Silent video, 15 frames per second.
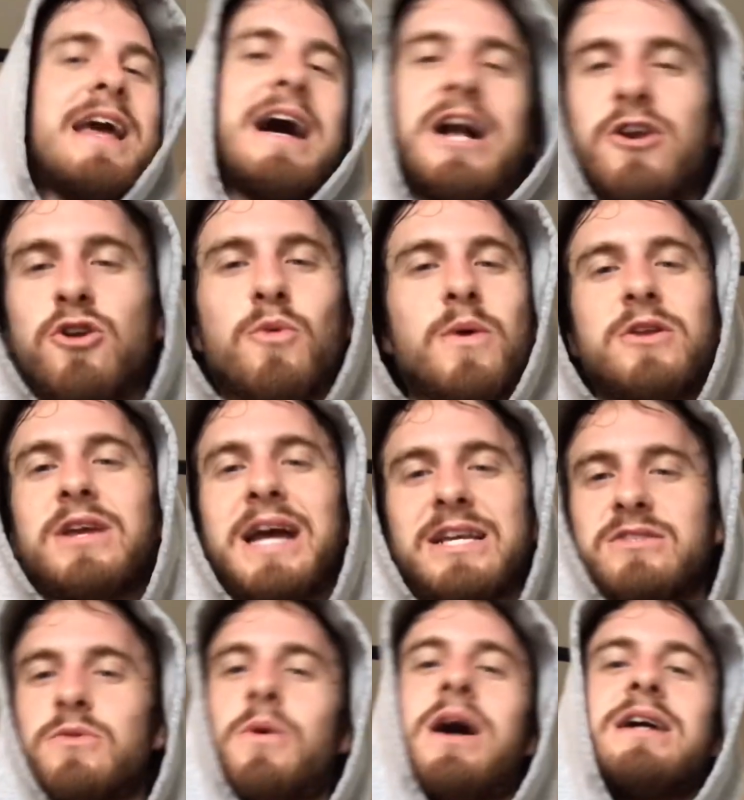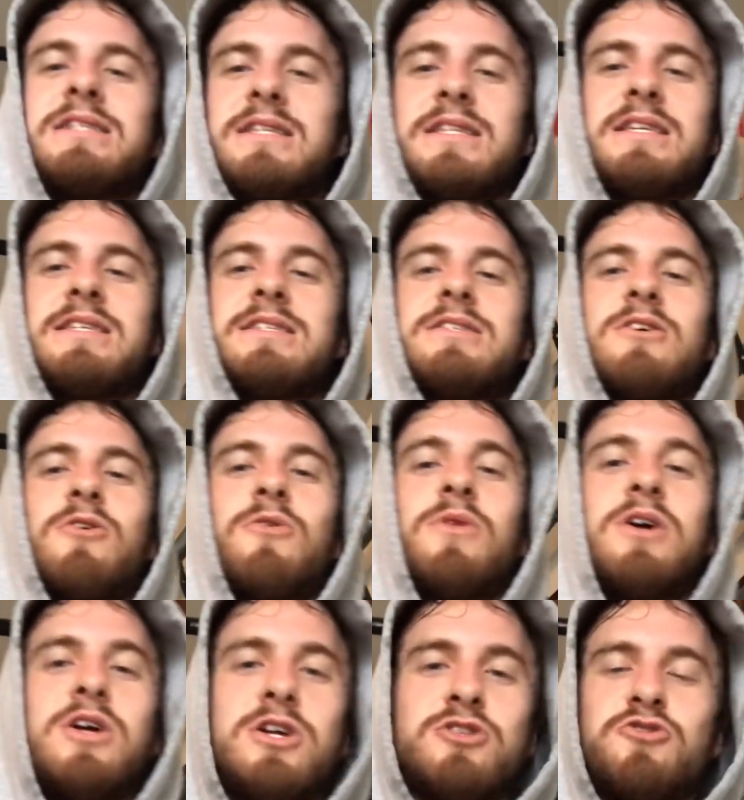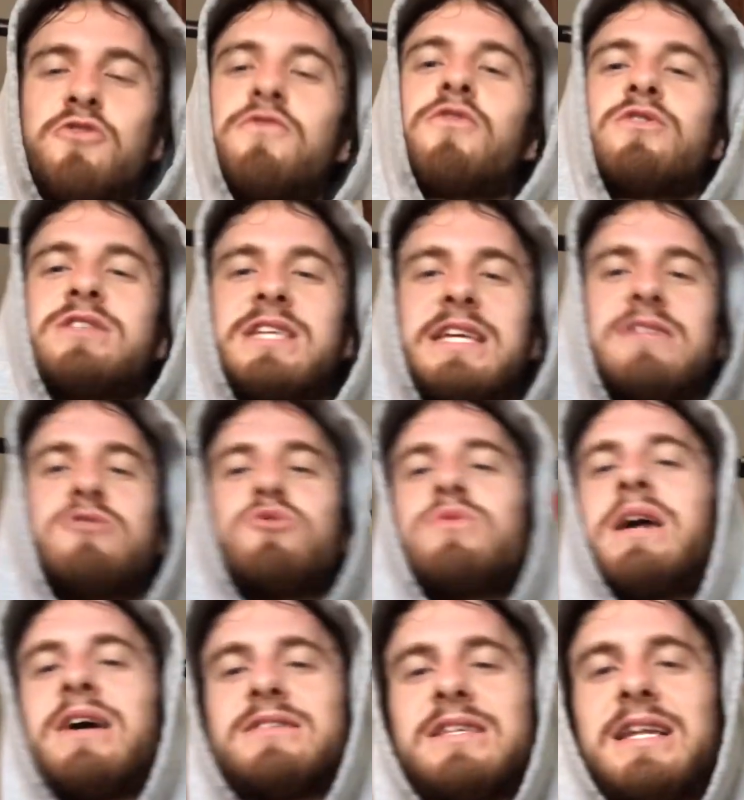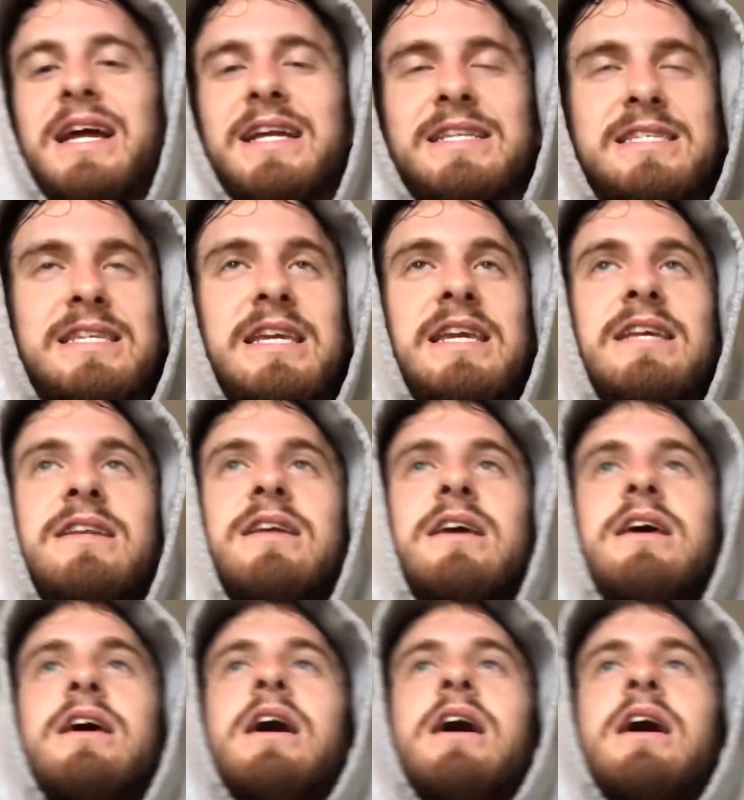I don't know when you guys are watching this, so June 14th, 2019.